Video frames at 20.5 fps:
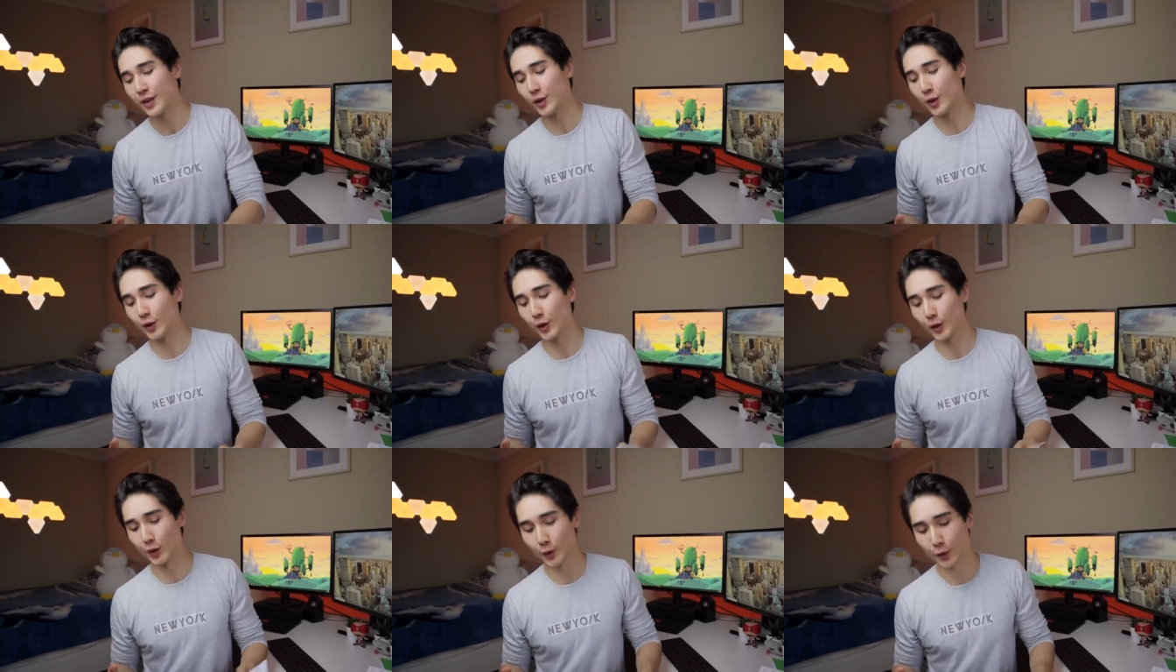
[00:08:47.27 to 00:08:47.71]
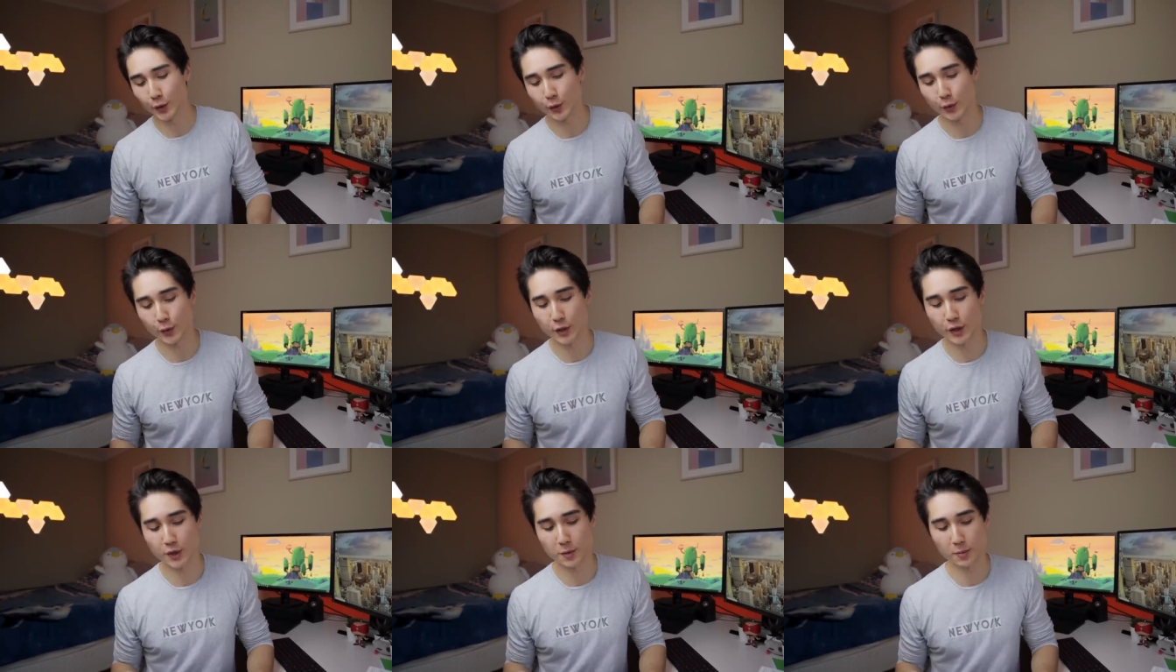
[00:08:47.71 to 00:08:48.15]
you can look
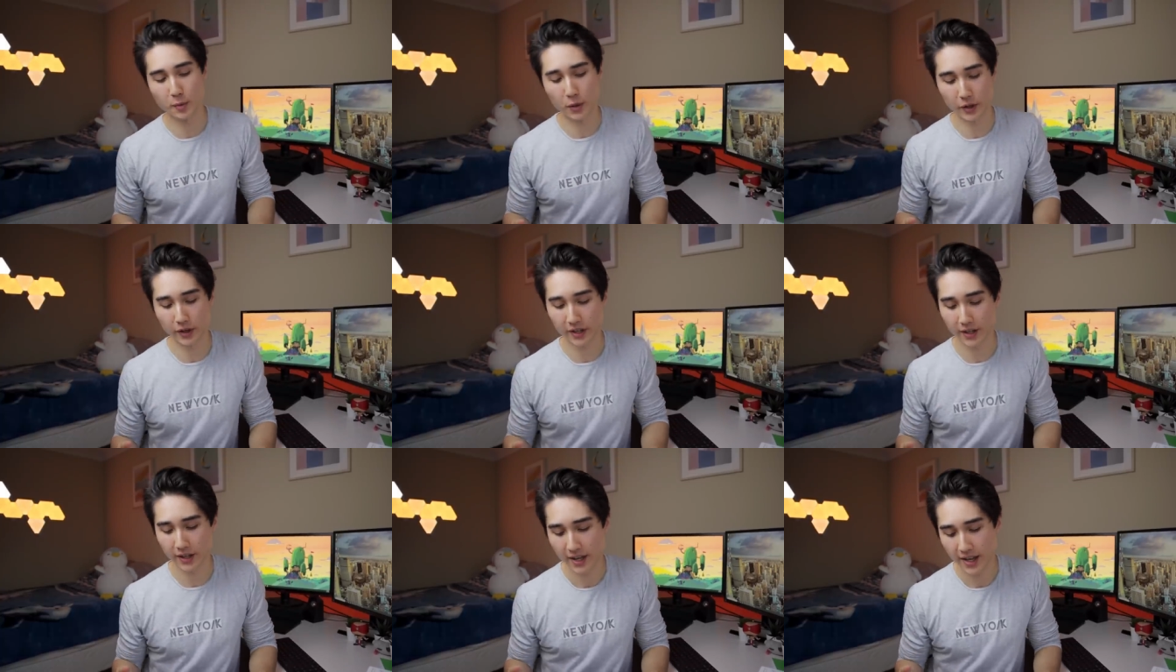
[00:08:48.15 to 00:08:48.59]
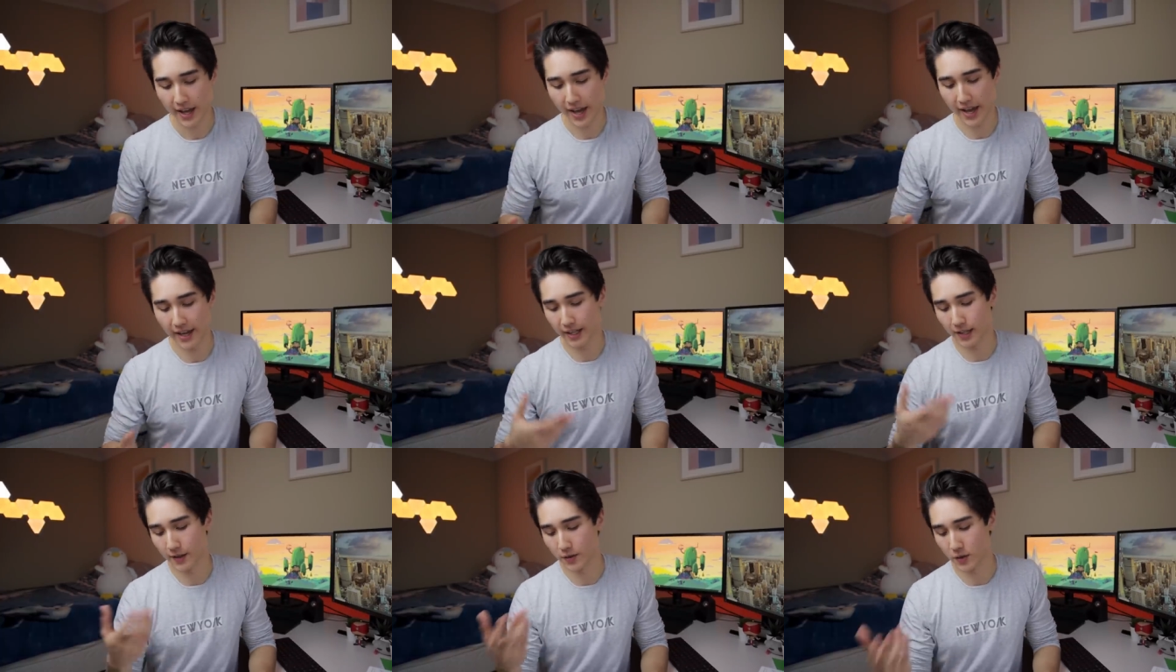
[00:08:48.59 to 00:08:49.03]
through this book
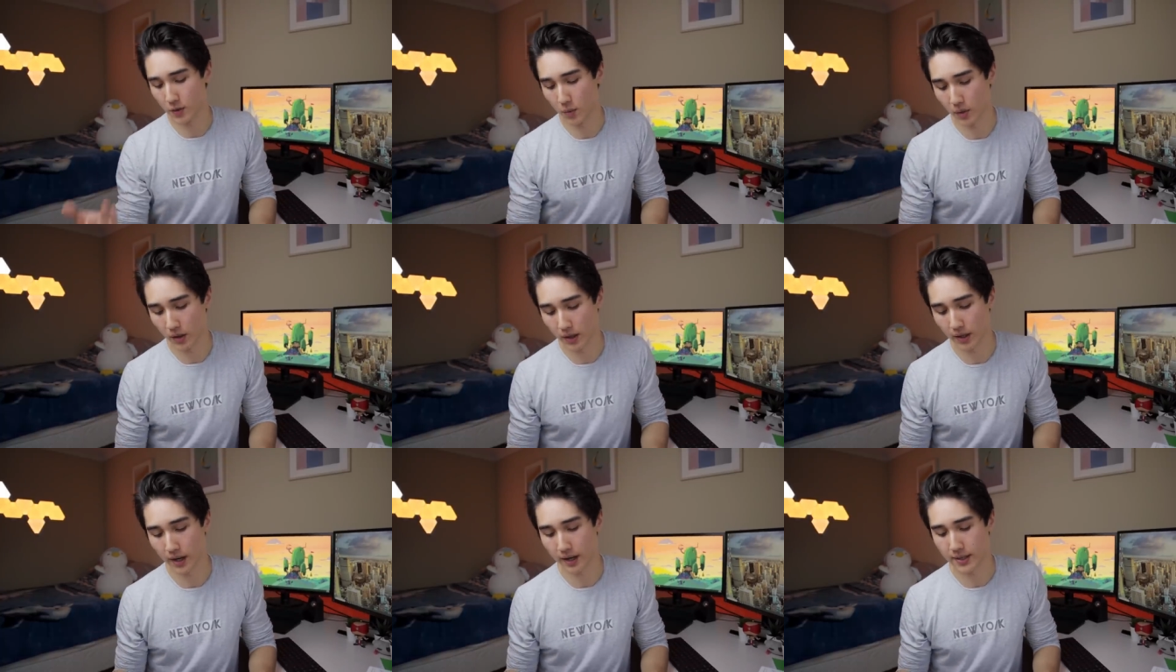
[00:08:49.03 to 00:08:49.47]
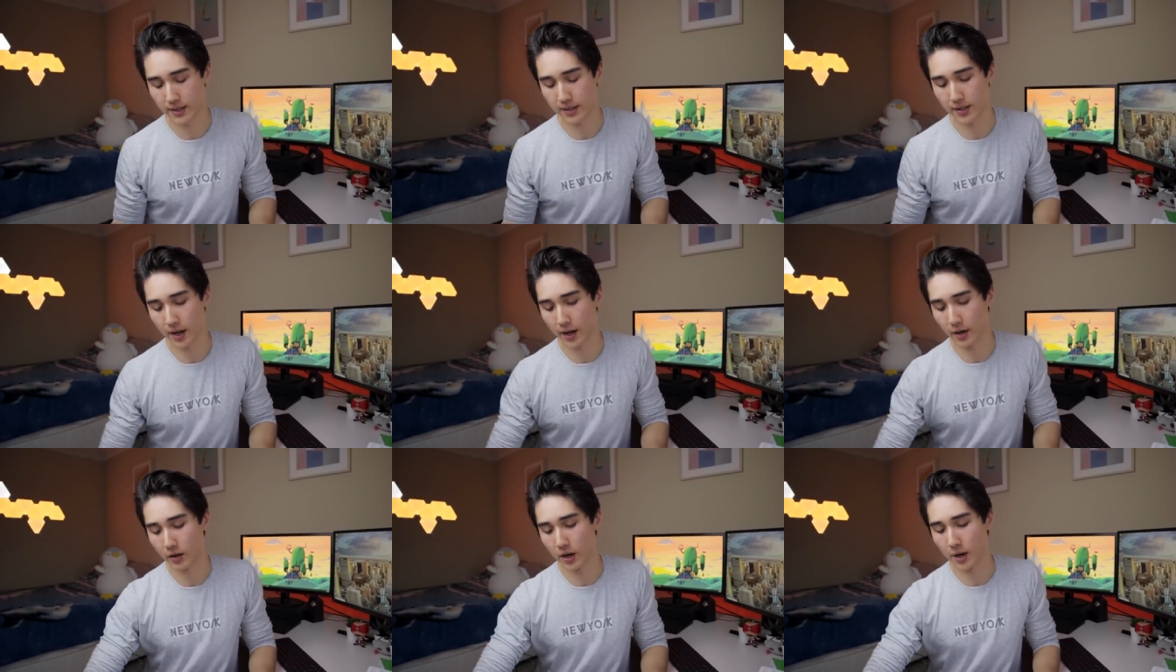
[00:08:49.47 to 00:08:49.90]
and it gives you really nice
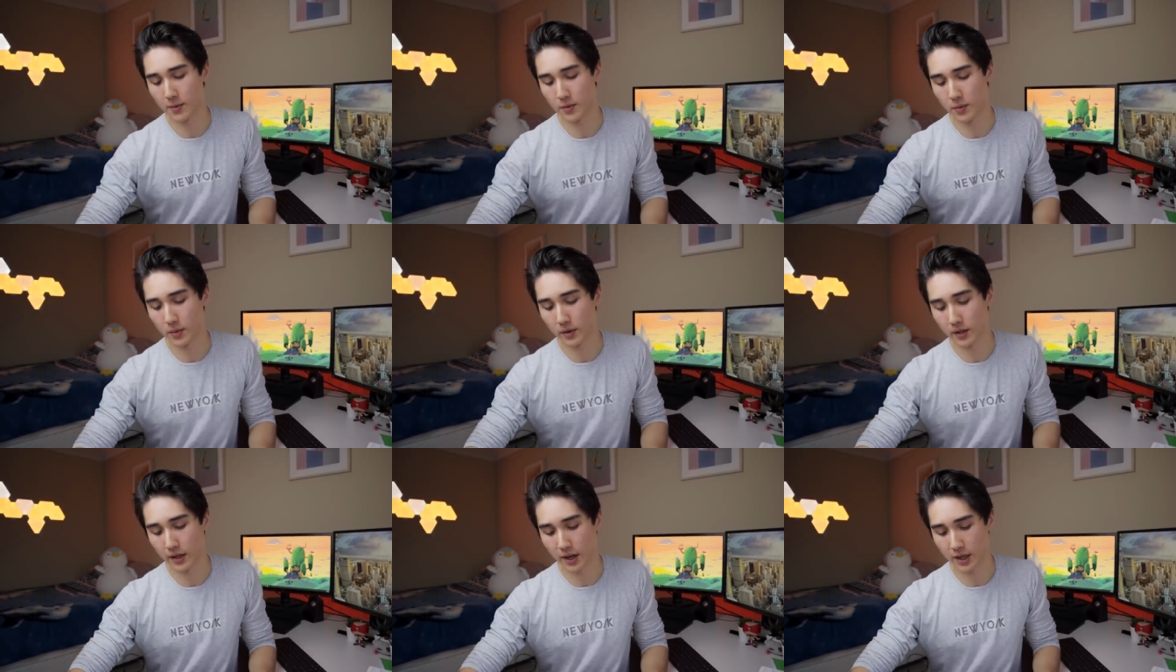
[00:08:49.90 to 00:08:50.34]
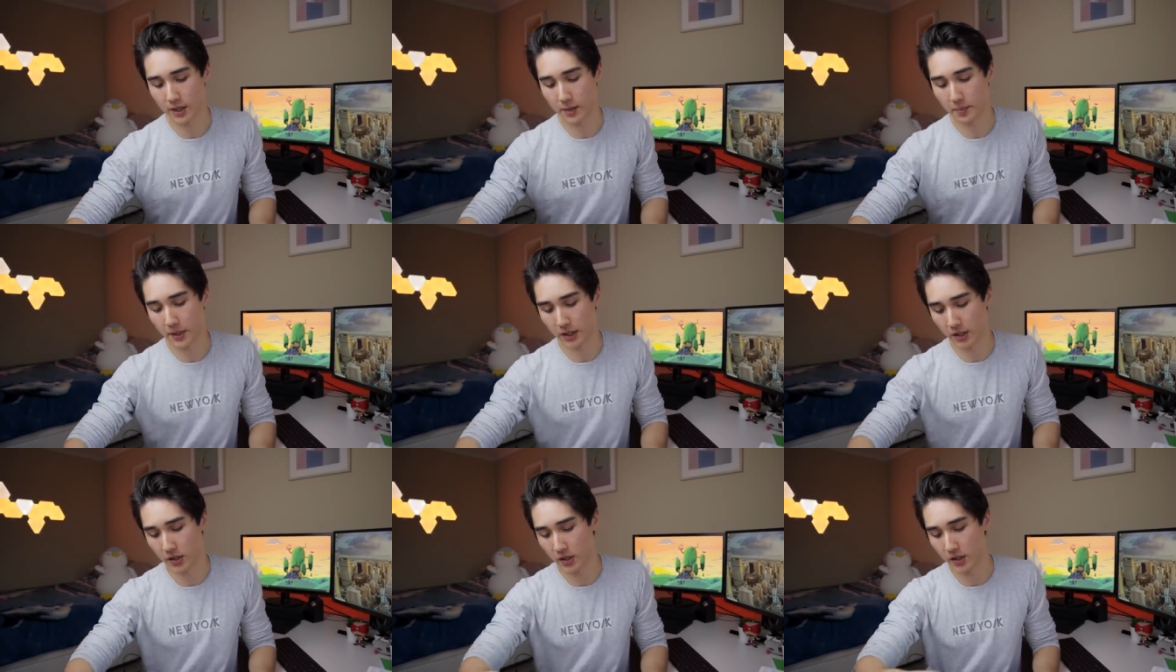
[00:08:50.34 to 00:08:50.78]
diagrams, really nice
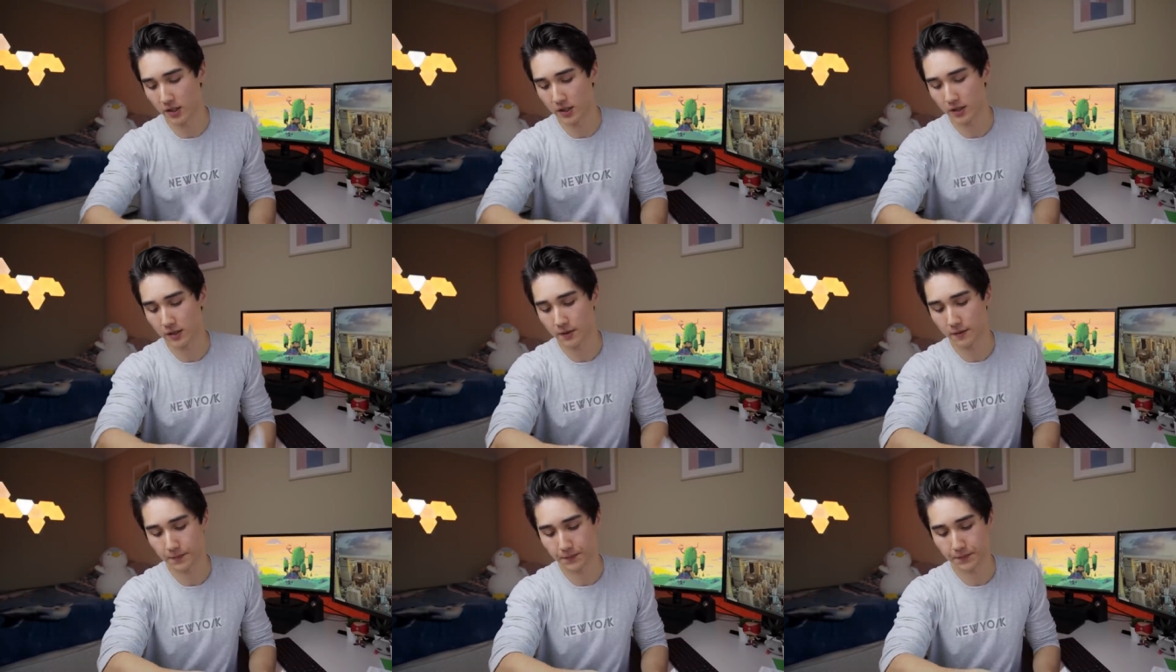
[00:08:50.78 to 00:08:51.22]
pictures.